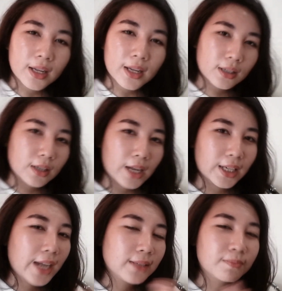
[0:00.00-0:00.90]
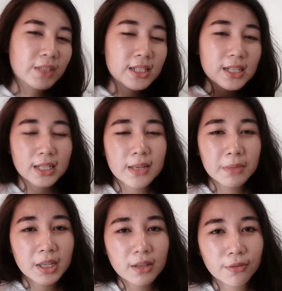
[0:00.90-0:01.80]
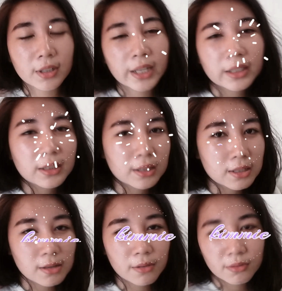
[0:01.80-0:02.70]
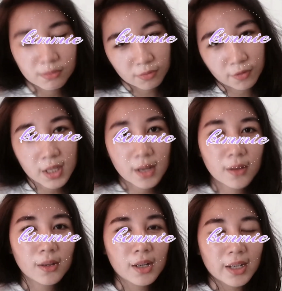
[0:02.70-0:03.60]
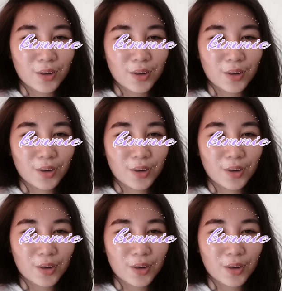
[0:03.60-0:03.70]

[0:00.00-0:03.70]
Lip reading: And again, this is Kimmie. If you like this video,